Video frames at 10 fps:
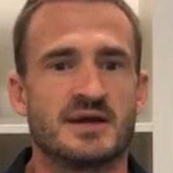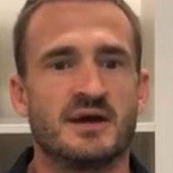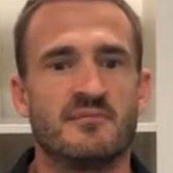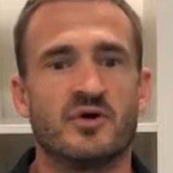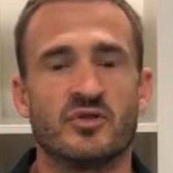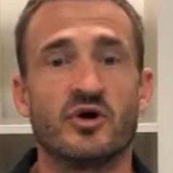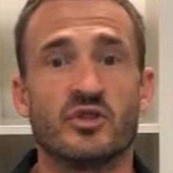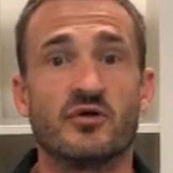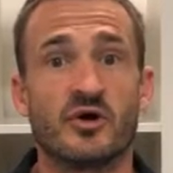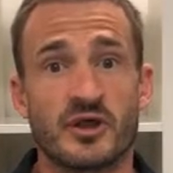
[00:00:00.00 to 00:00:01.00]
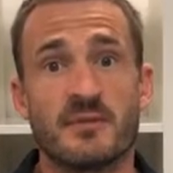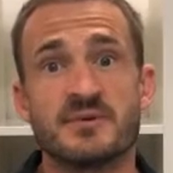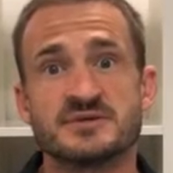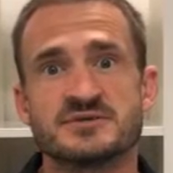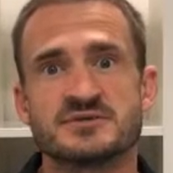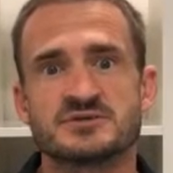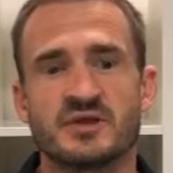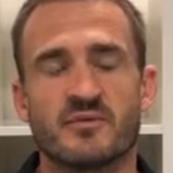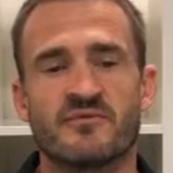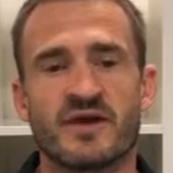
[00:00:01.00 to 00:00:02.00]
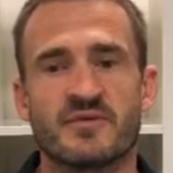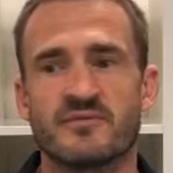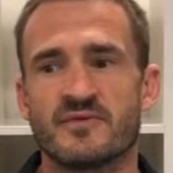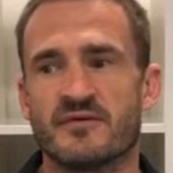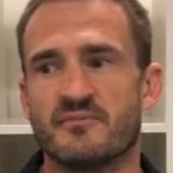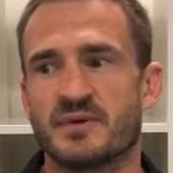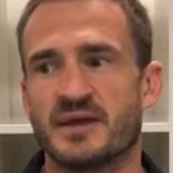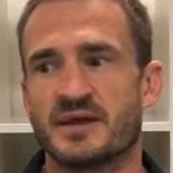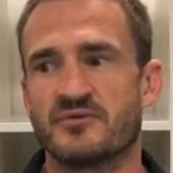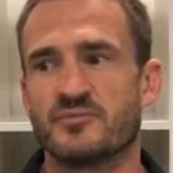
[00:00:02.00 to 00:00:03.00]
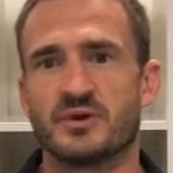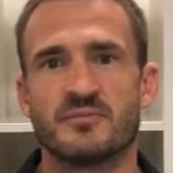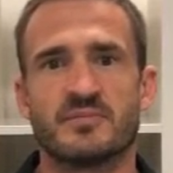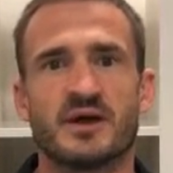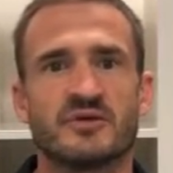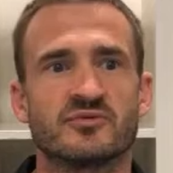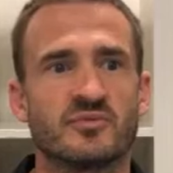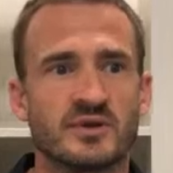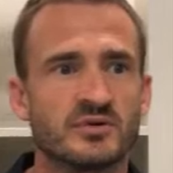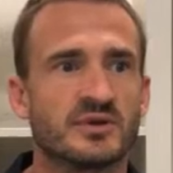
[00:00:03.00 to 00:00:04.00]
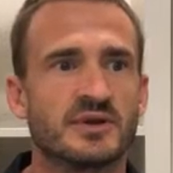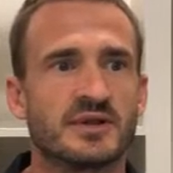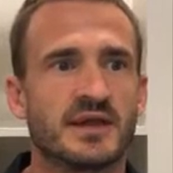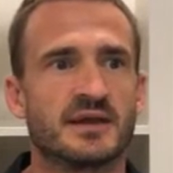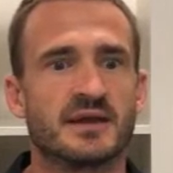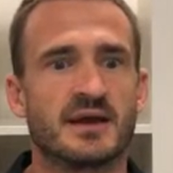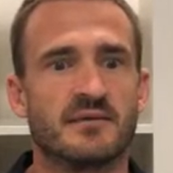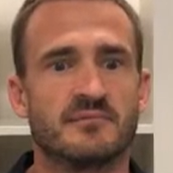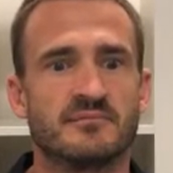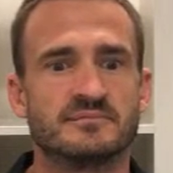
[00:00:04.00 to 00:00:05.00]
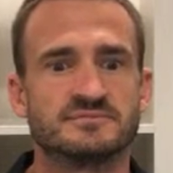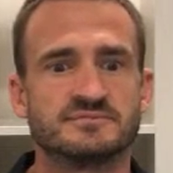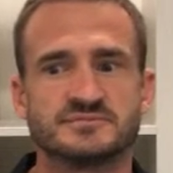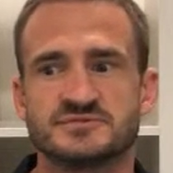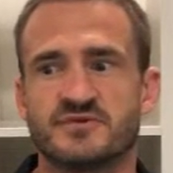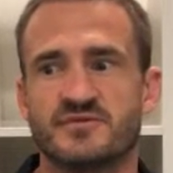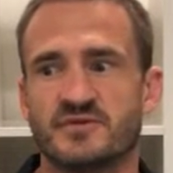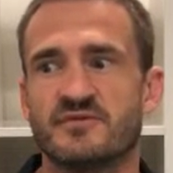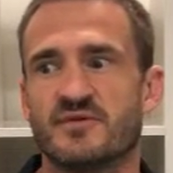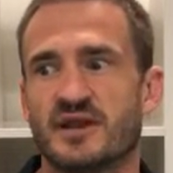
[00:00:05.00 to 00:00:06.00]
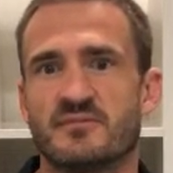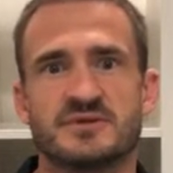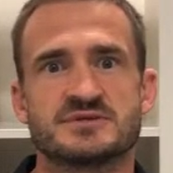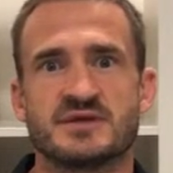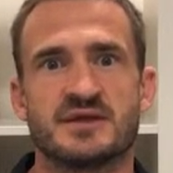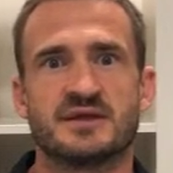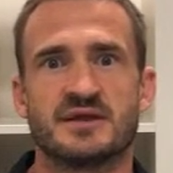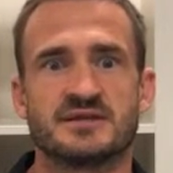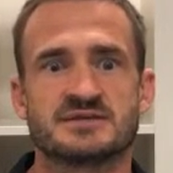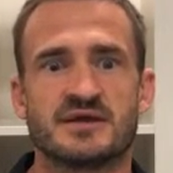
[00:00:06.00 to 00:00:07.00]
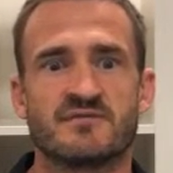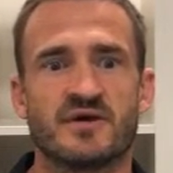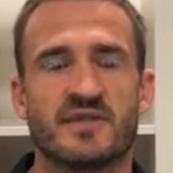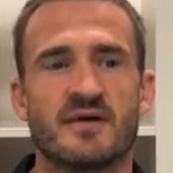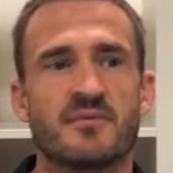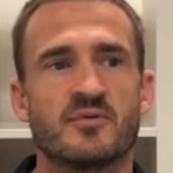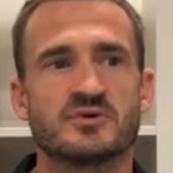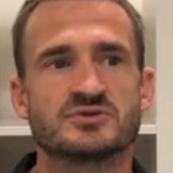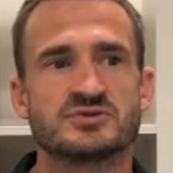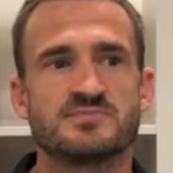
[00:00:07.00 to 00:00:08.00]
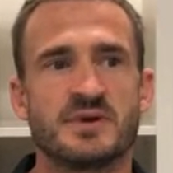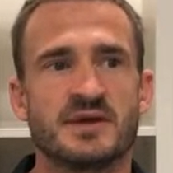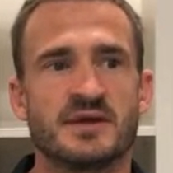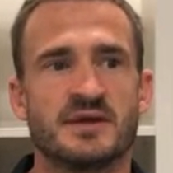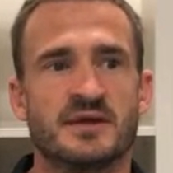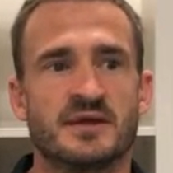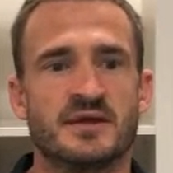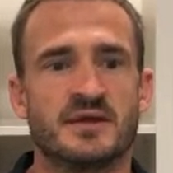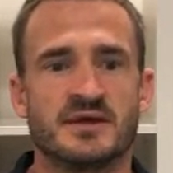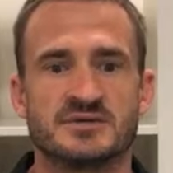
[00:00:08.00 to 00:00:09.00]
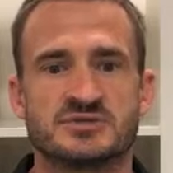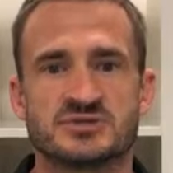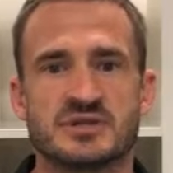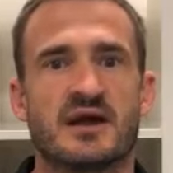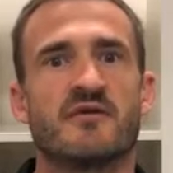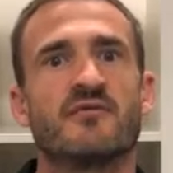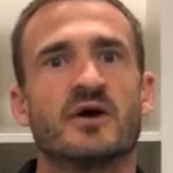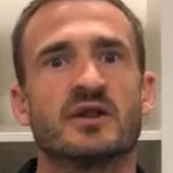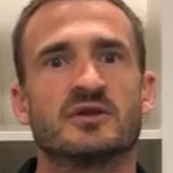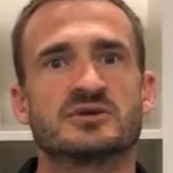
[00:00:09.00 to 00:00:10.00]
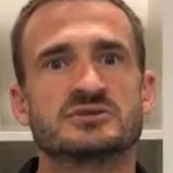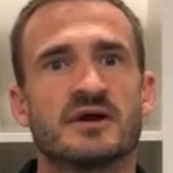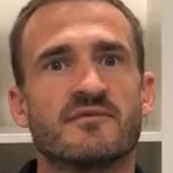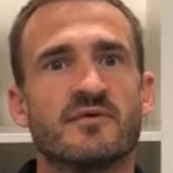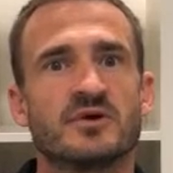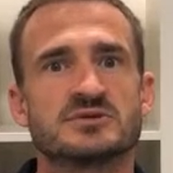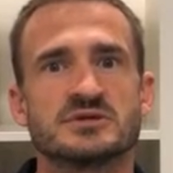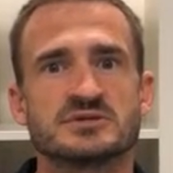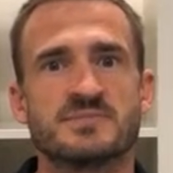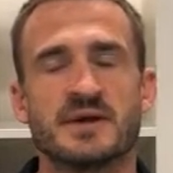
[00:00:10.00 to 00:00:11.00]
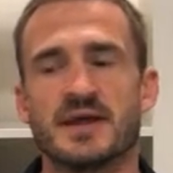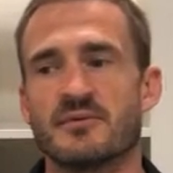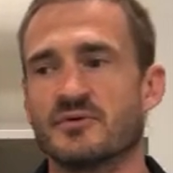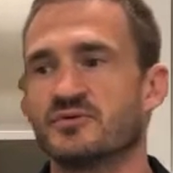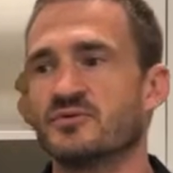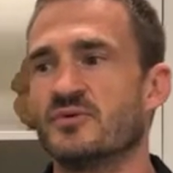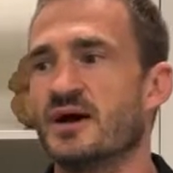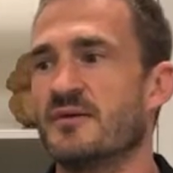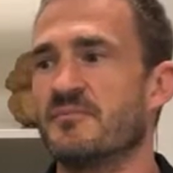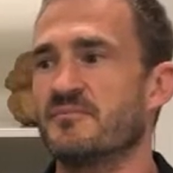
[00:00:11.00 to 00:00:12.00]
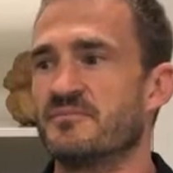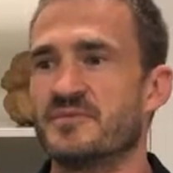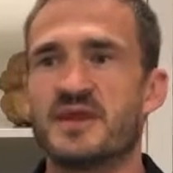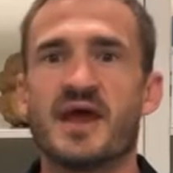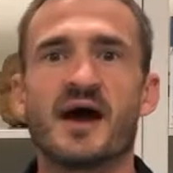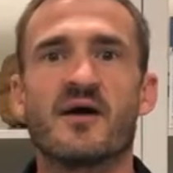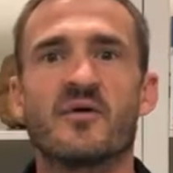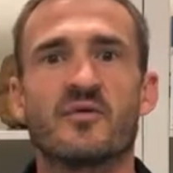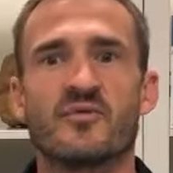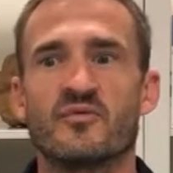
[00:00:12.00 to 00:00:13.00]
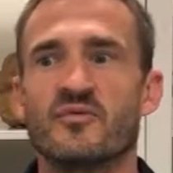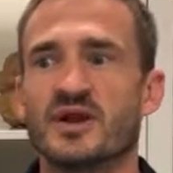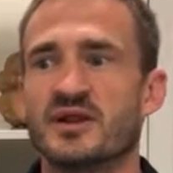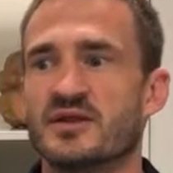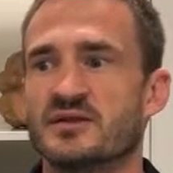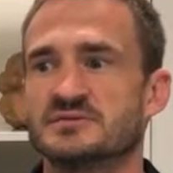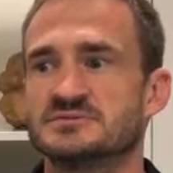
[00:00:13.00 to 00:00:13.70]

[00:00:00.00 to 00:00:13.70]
on our business, we've had plans put in place, and we're looking to get developments done and stuff like that. But it's just clarifying a lot of stuff for us, and it's been able to now really